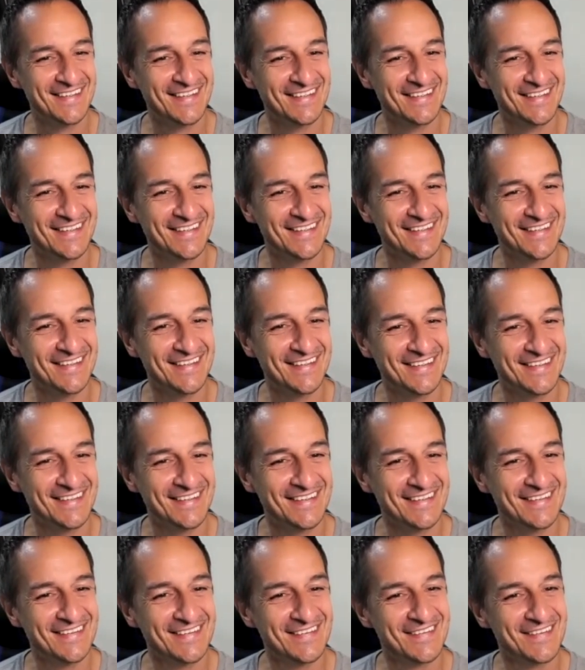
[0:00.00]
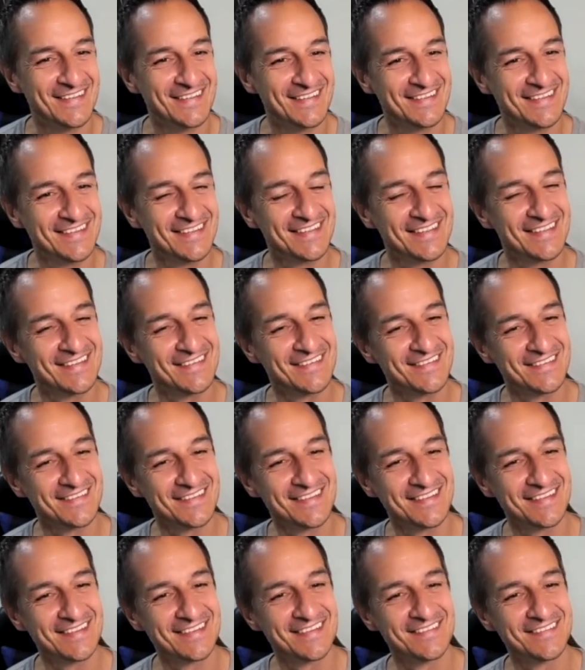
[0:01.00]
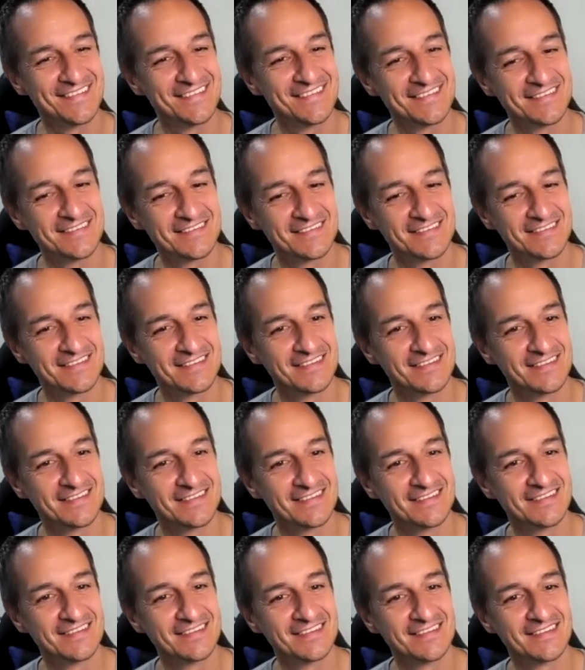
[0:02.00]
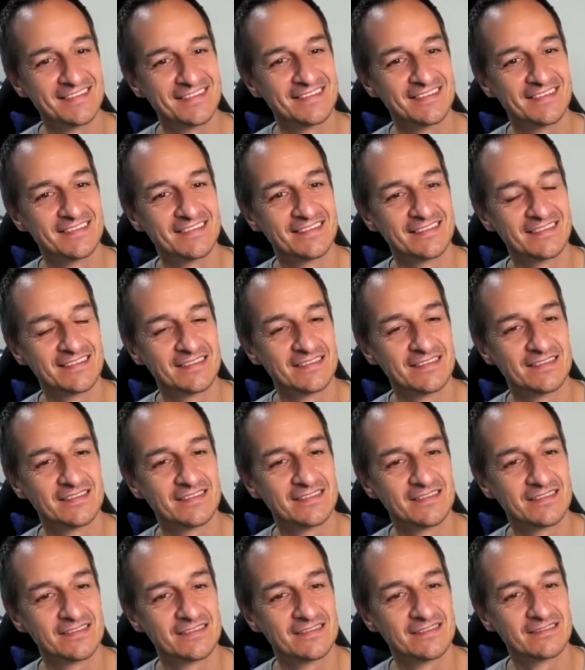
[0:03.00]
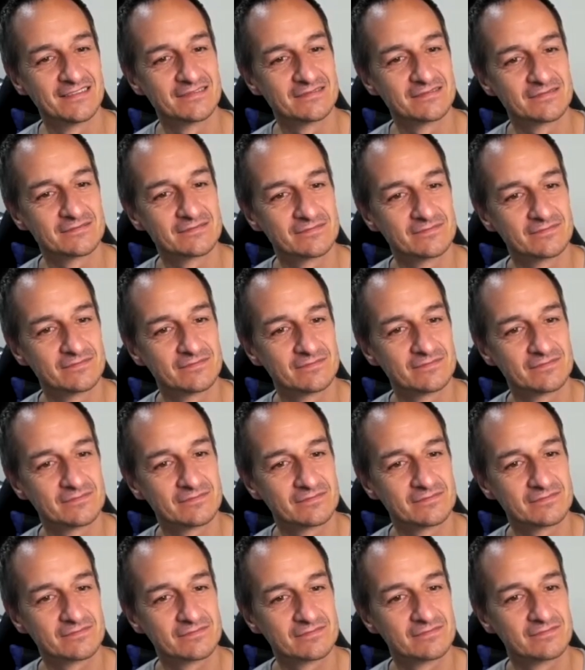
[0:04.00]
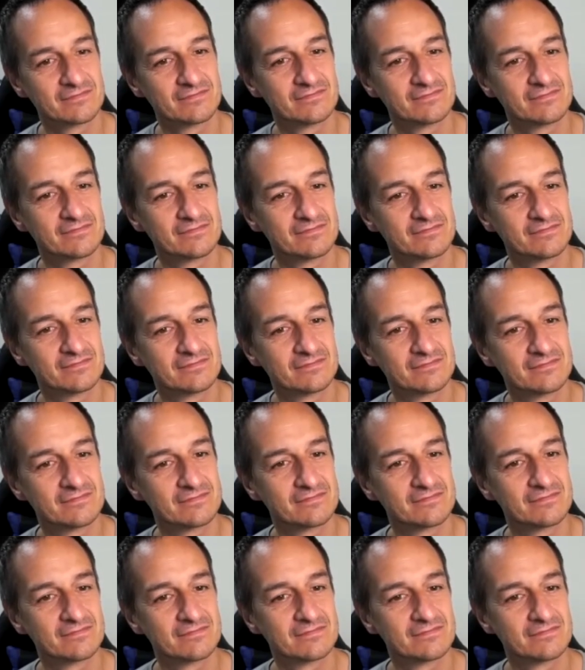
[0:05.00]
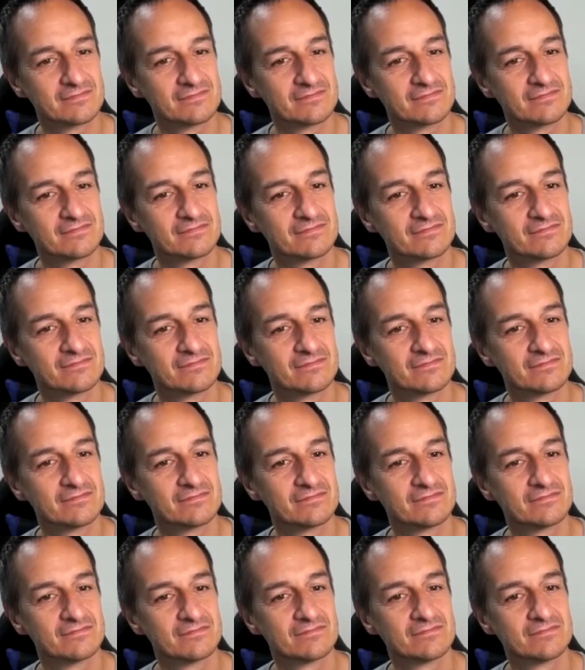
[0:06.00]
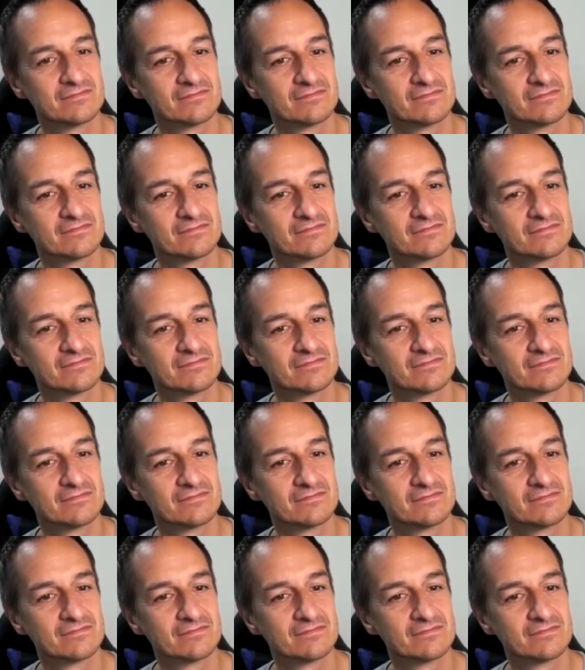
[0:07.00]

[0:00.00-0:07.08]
(not speaking)